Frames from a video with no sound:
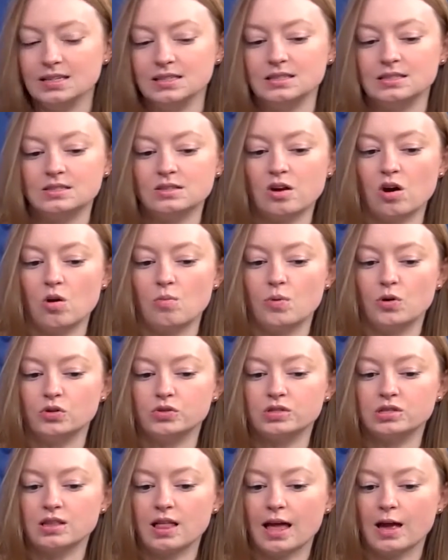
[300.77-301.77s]
is
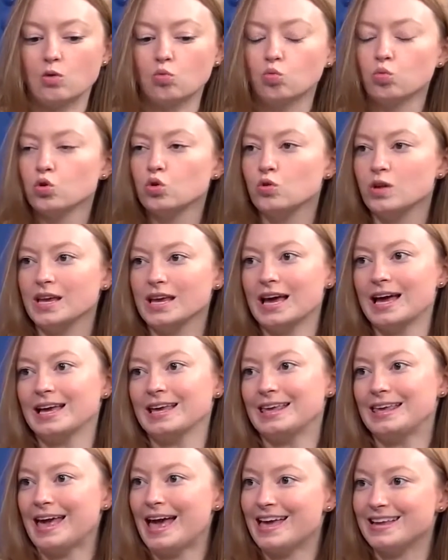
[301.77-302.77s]
almost like rooting
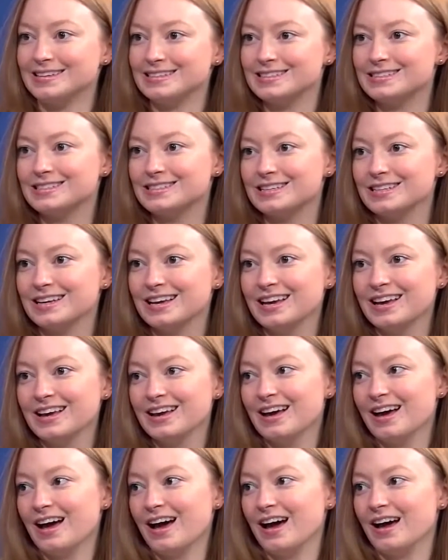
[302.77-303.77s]
against
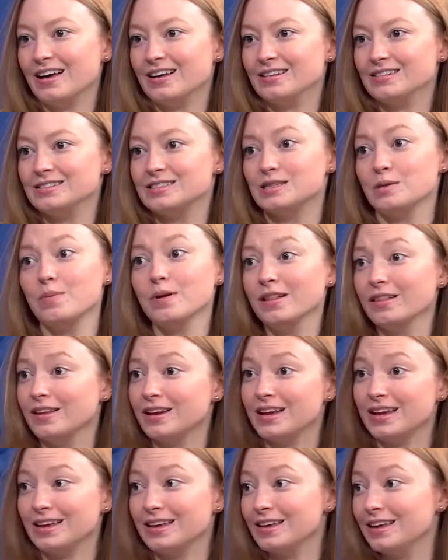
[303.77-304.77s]

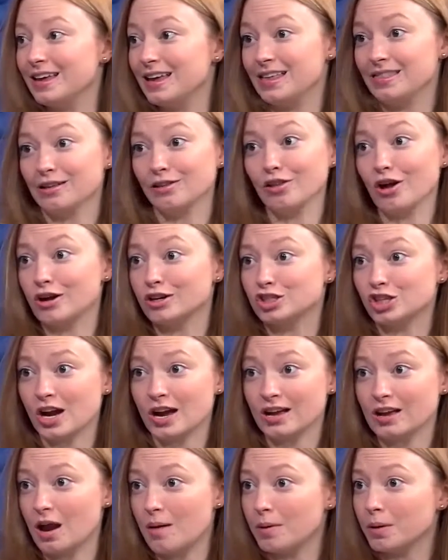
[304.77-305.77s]
stability in the larger
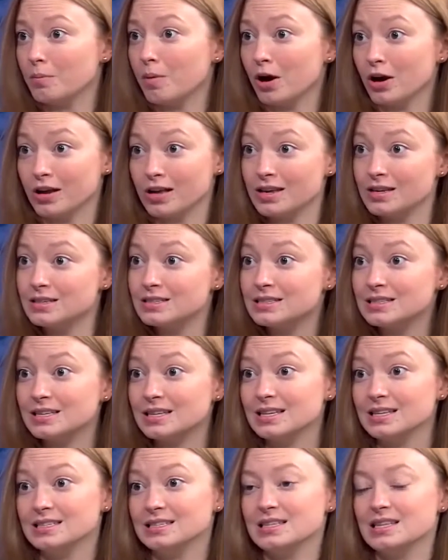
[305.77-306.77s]
economic
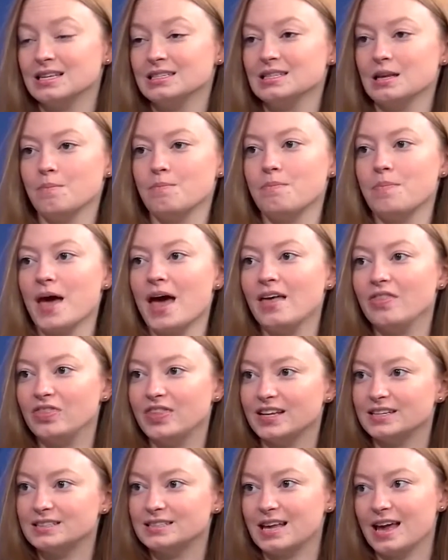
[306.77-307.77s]
markets. Is this a bet
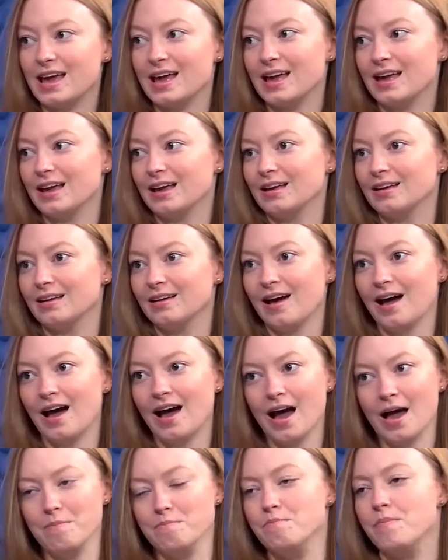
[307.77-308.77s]
that's saying,
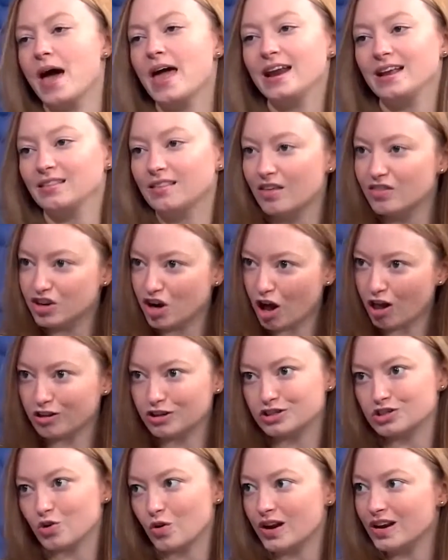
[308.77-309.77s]
I'm betting that the
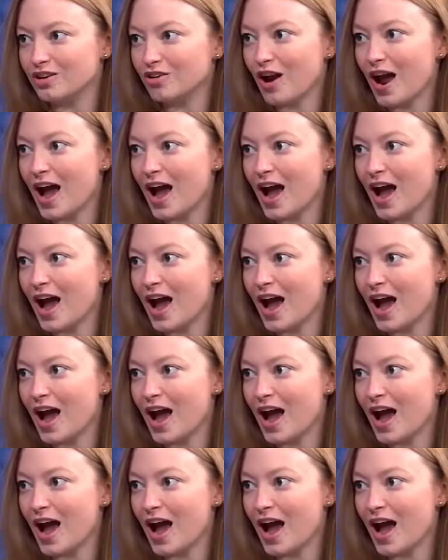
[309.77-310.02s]
dollar is going to